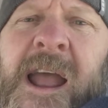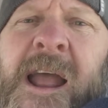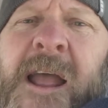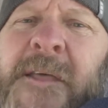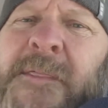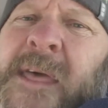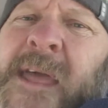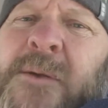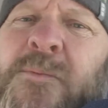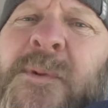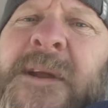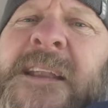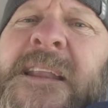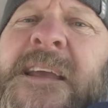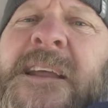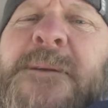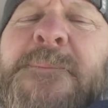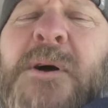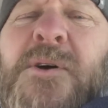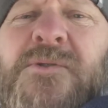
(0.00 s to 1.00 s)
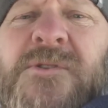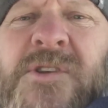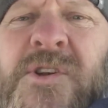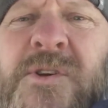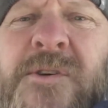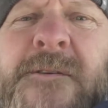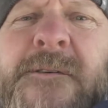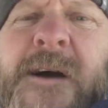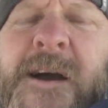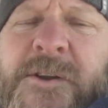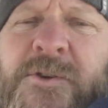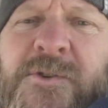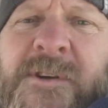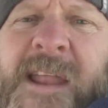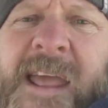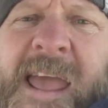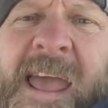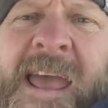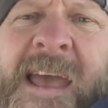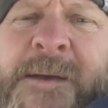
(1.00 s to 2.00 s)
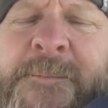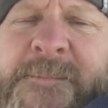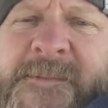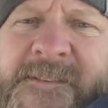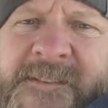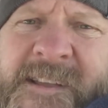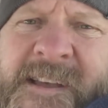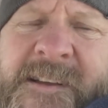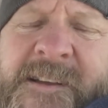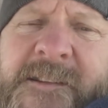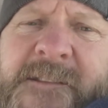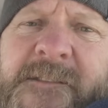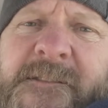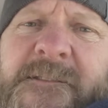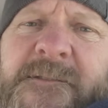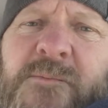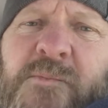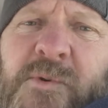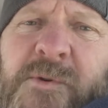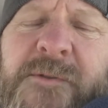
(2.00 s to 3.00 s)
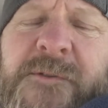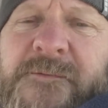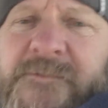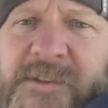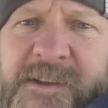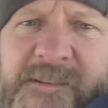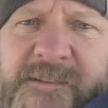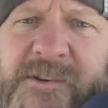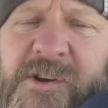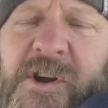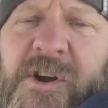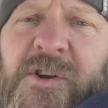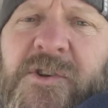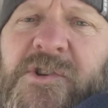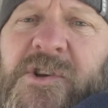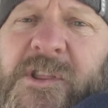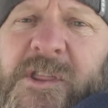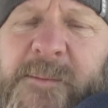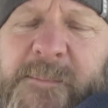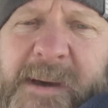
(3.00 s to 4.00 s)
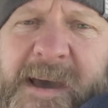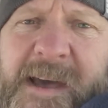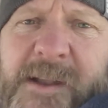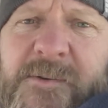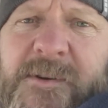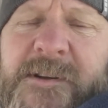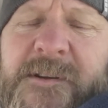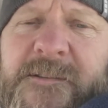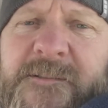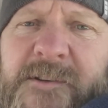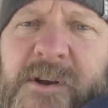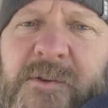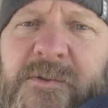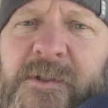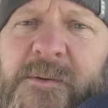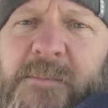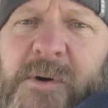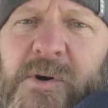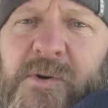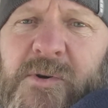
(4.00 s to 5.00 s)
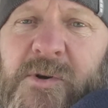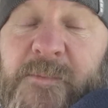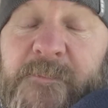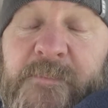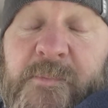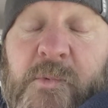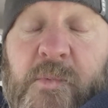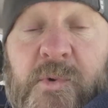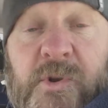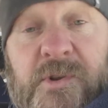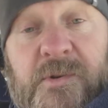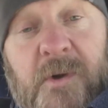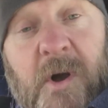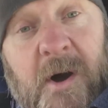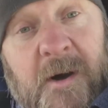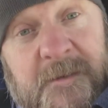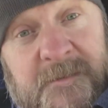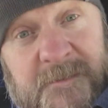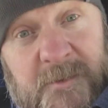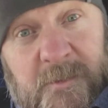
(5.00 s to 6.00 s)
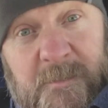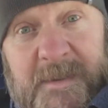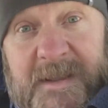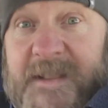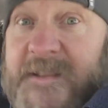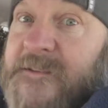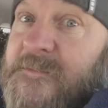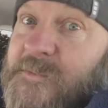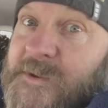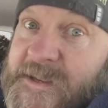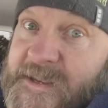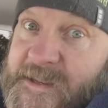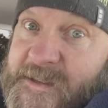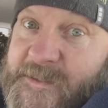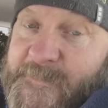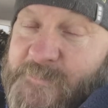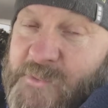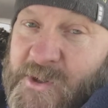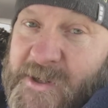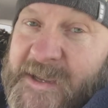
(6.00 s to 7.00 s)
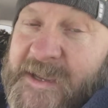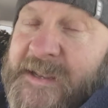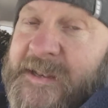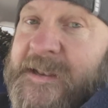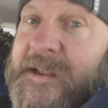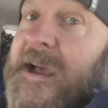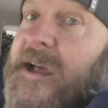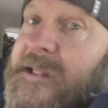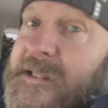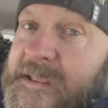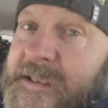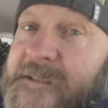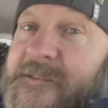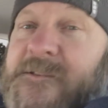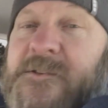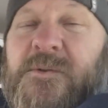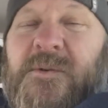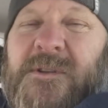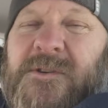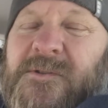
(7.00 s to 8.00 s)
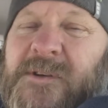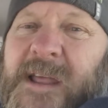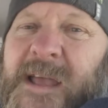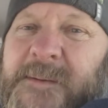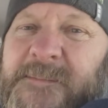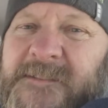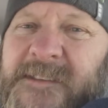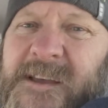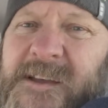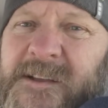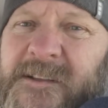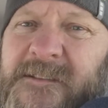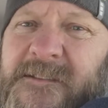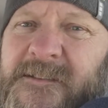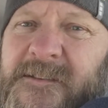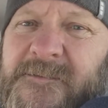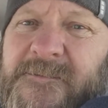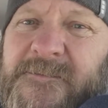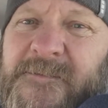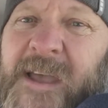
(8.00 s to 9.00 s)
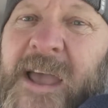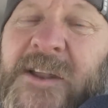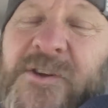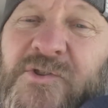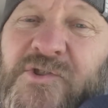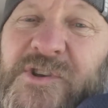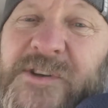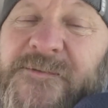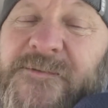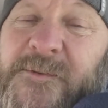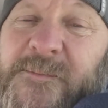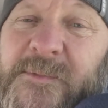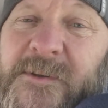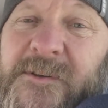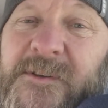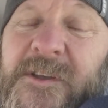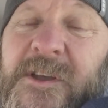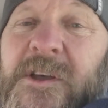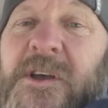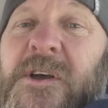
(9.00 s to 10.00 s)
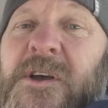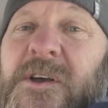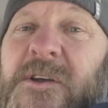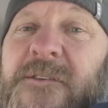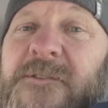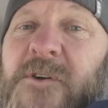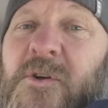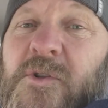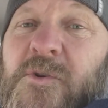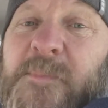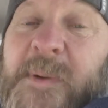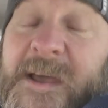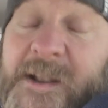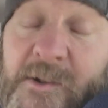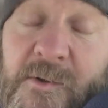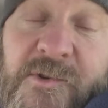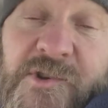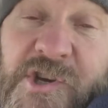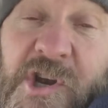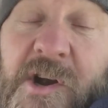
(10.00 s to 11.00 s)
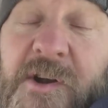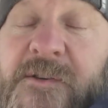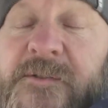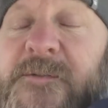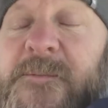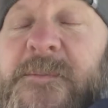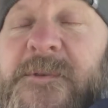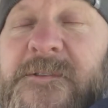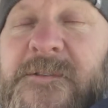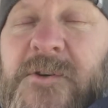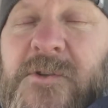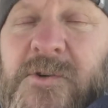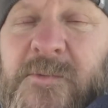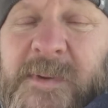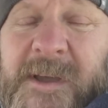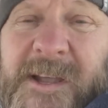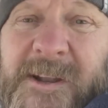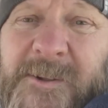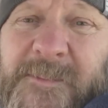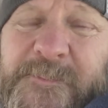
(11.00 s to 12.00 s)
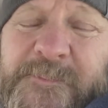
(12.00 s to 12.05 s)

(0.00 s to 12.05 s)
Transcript: then we need about 200 amp seconds worth of discharge on the battery to start the motor, which also means we need to put in at least 200 amp seconds of energy from the solar panel, or charge from the solar panel.